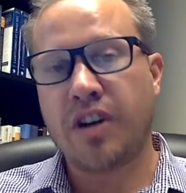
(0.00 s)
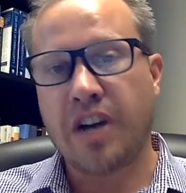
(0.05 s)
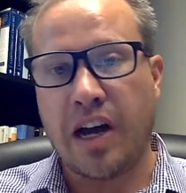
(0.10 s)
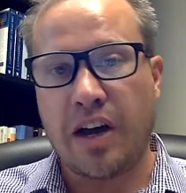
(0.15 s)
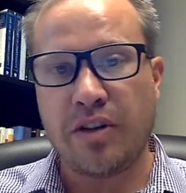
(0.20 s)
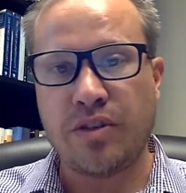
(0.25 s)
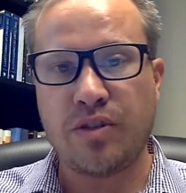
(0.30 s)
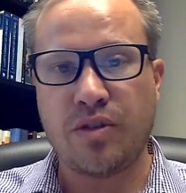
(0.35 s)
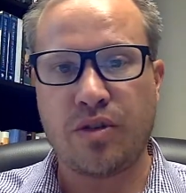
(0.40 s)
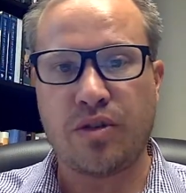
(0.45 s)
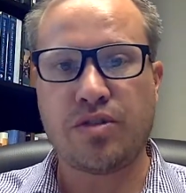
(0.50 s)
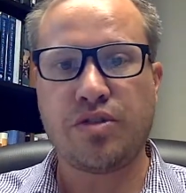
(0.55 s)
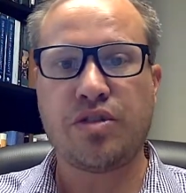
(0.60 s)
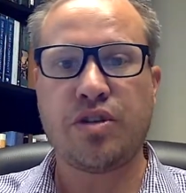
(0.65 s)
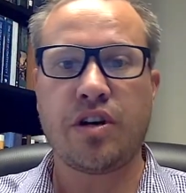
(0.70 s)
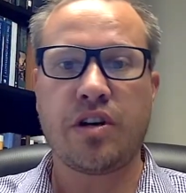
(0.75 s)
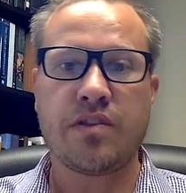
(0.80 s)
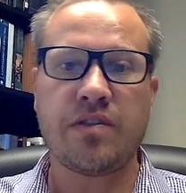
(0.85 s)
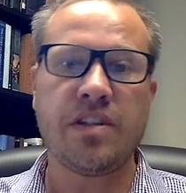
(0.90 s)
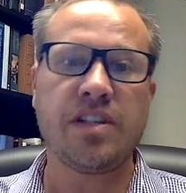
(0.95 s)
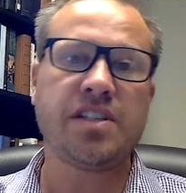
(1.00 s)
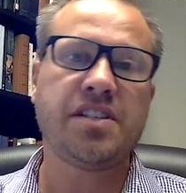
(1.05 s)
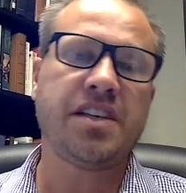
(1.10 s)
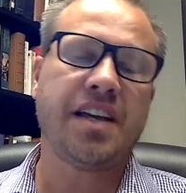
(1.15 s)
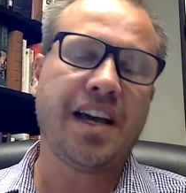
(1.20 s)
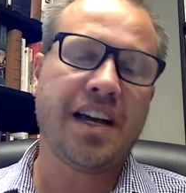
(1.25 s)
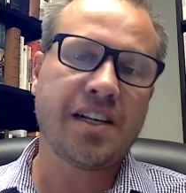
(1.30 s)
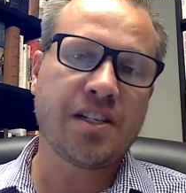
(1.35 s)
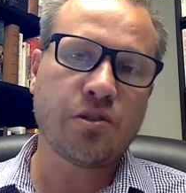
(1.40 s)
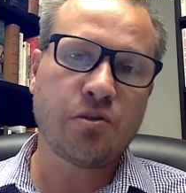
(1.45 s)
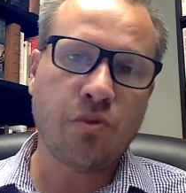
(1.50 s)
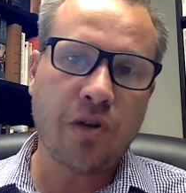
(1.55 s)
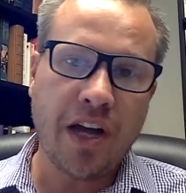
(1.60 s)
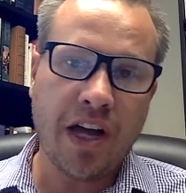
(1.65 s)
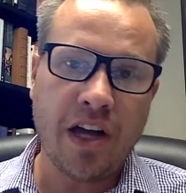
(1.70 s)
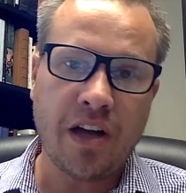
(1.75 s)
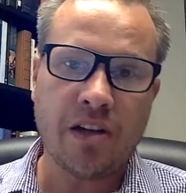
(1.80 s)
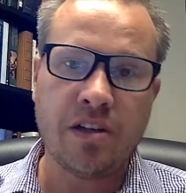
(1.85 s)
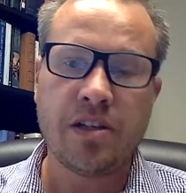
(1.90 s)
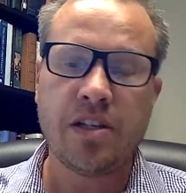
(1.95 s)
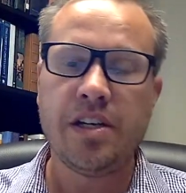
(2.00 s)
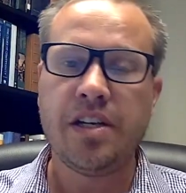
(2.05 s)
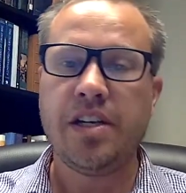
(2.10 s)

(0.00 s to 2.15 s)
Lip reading: outdoor service as well.